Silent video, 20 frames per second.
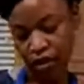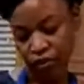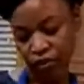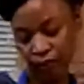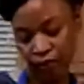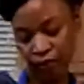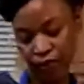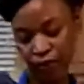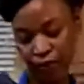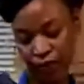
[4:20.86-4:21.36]

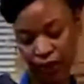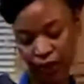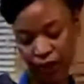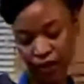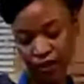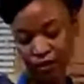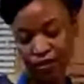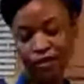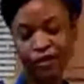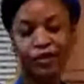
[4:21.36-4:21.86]
from
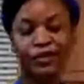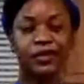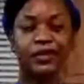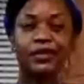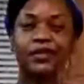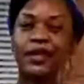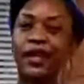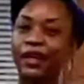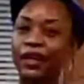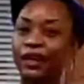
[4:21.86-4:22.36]
Japan. So this
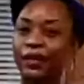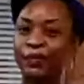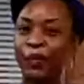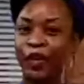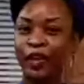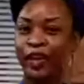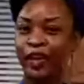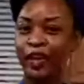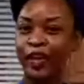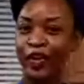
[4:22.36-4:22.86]
is like
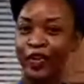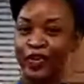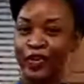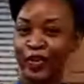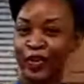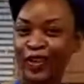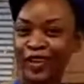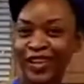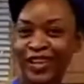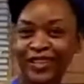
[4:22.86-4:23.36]

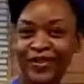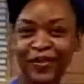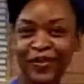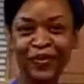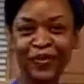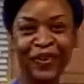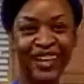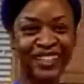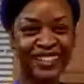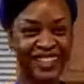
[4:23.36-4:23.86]
multicultural because we're
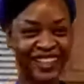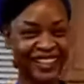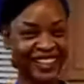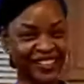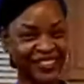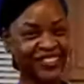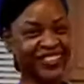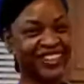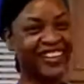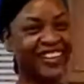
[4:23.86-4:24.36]
mixing
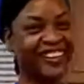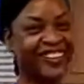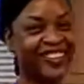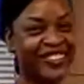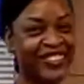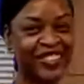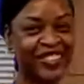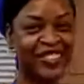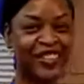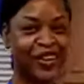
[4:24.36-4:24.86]
different
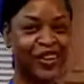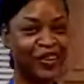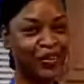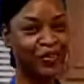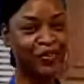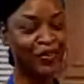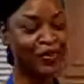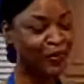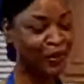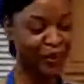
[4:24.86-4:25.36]
cultures all
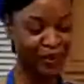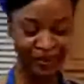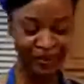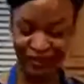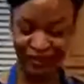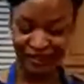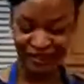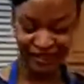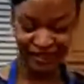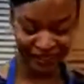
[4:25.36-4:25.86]
over the world.
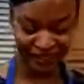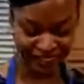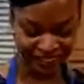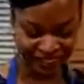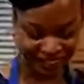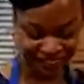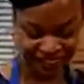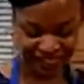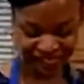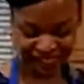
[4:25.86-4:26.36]
It's all
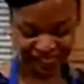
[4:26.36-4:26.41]
good.